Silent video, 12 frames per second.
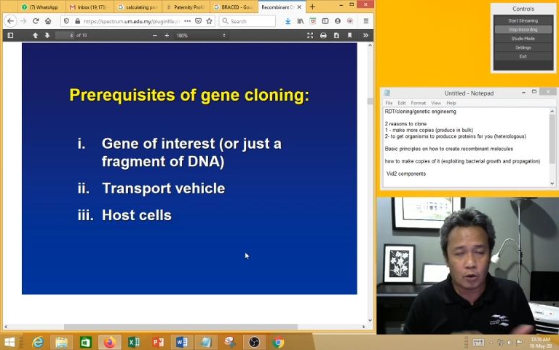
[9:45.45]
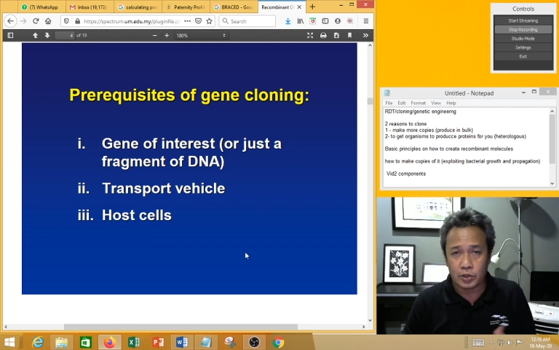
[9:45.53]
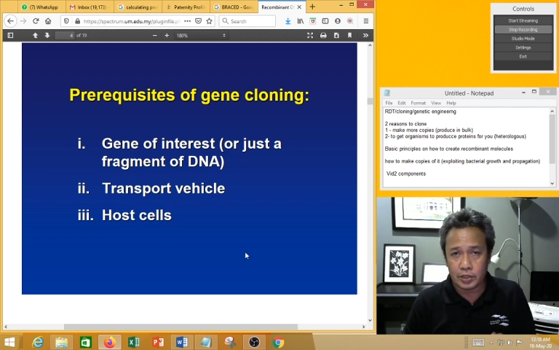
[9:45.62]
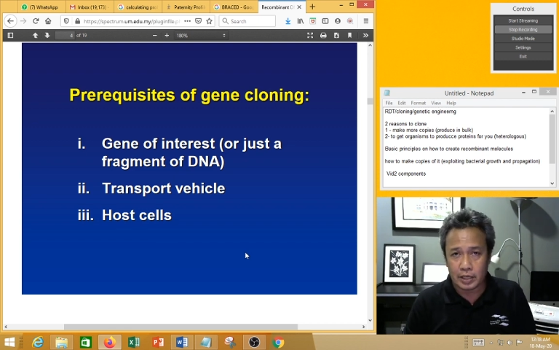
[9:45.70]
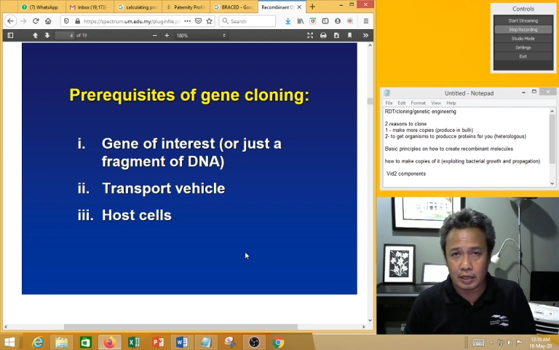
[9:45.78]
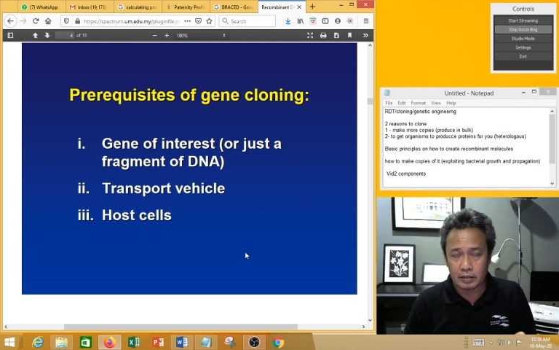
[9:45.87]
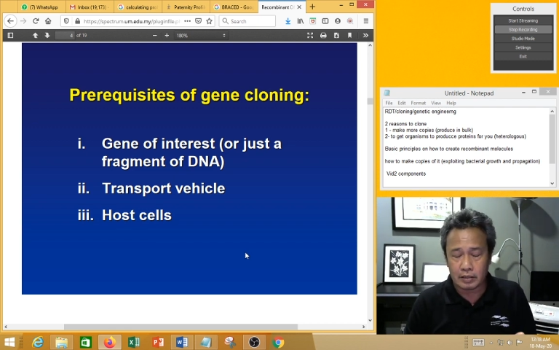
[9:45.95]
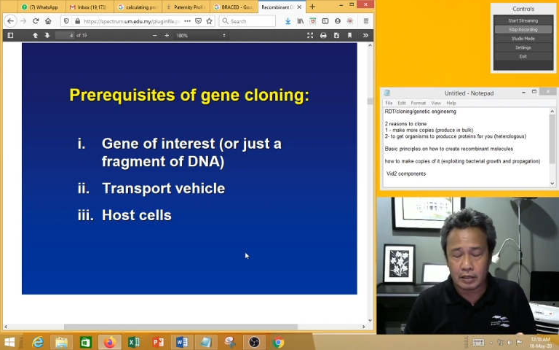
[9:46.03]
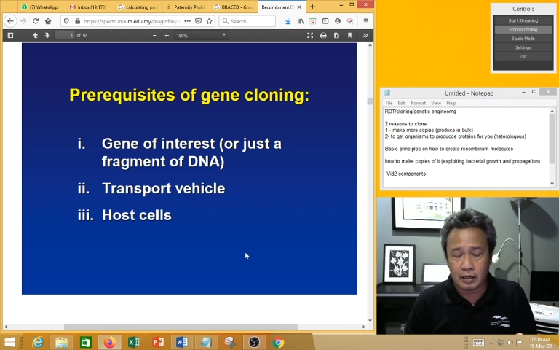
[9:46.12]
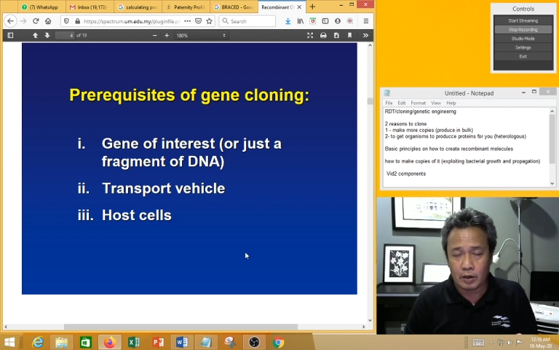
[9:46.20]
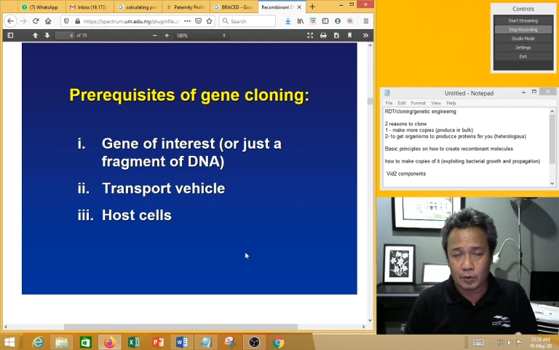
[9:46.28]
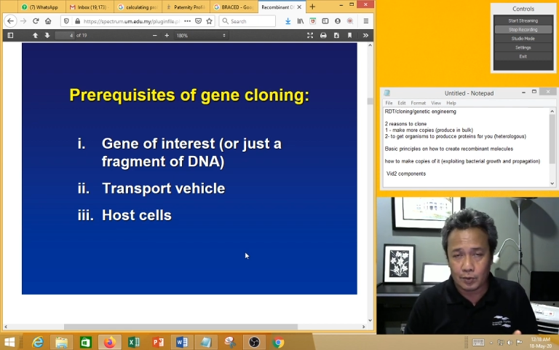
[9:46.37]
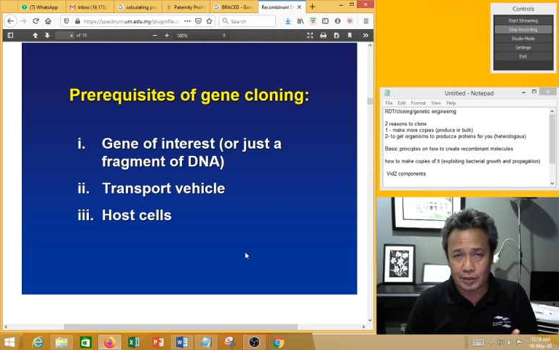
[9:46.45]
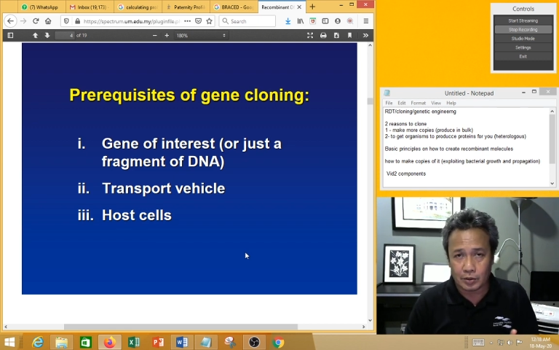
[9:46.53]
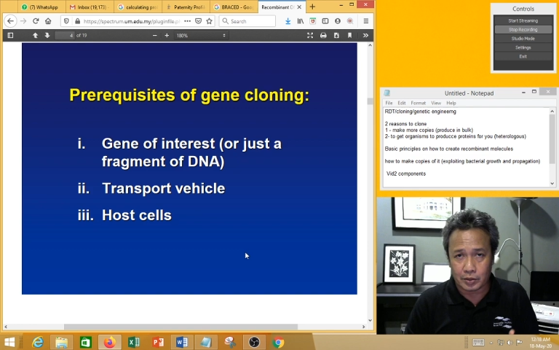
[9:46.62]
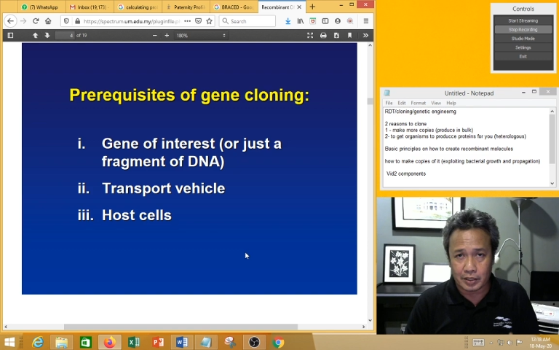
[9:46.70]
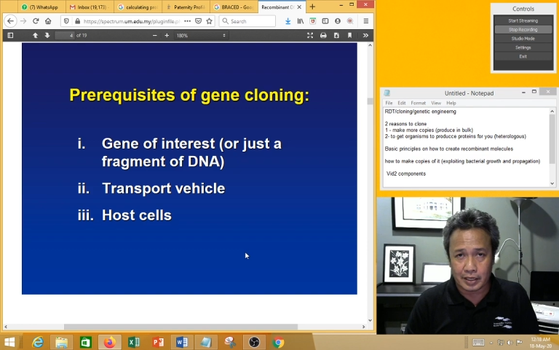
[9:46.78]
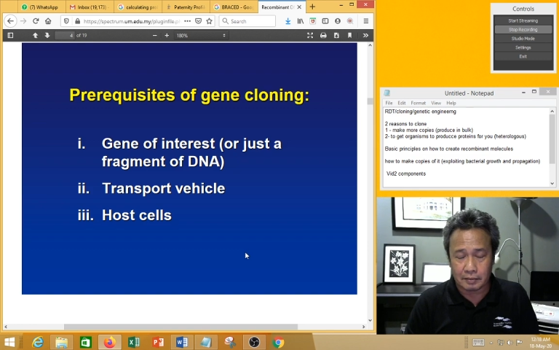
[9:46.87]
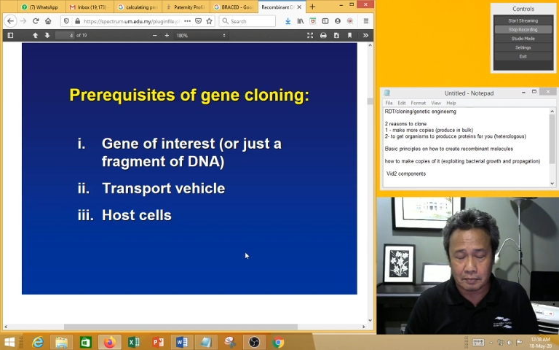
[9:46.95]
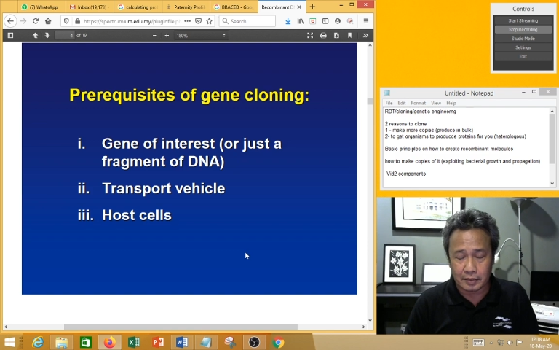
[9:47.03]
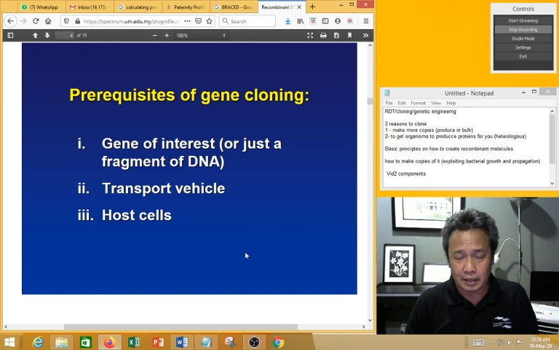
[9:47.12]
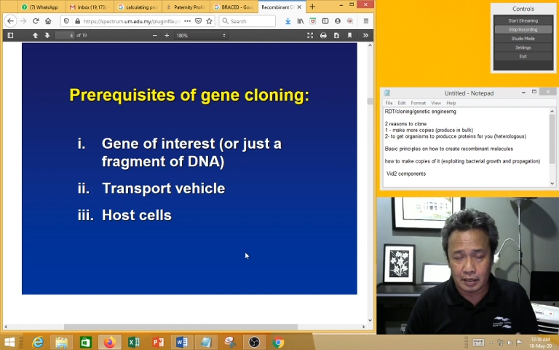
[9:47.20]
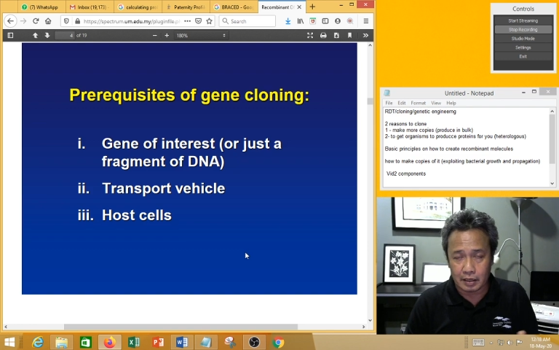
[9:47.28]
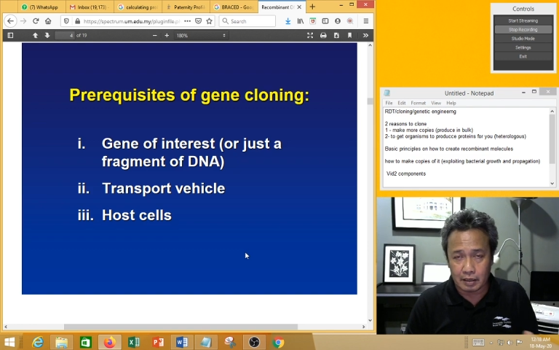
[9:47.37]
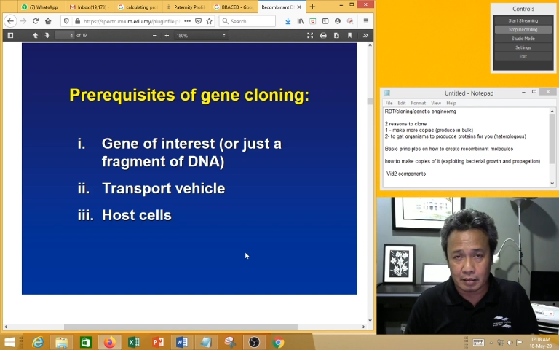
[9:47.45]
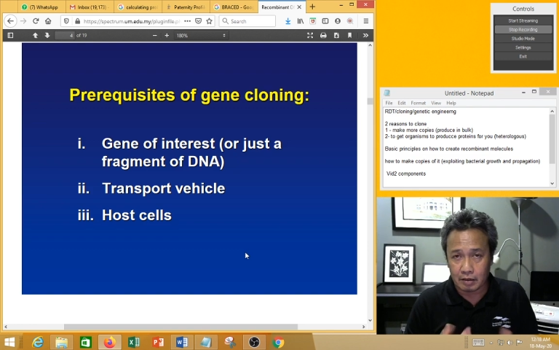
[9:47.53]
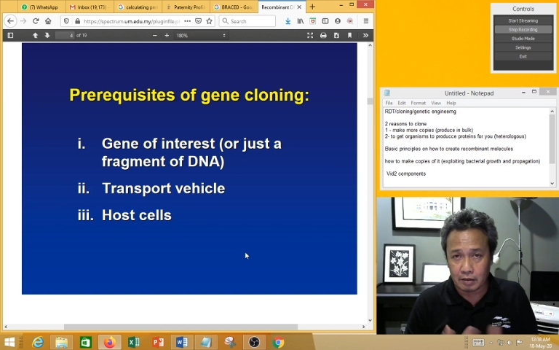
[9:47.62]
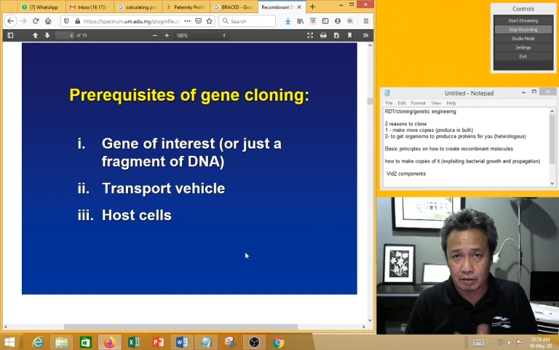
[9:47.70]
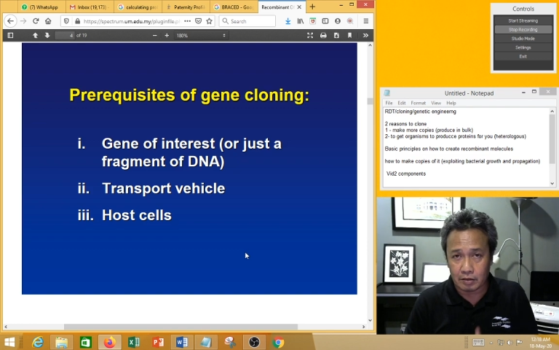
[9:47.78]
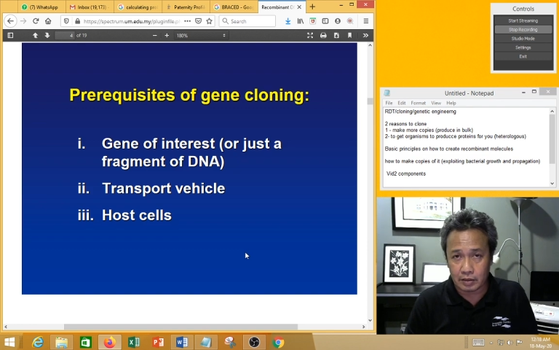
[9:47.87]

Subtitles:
Host cells, we're talking about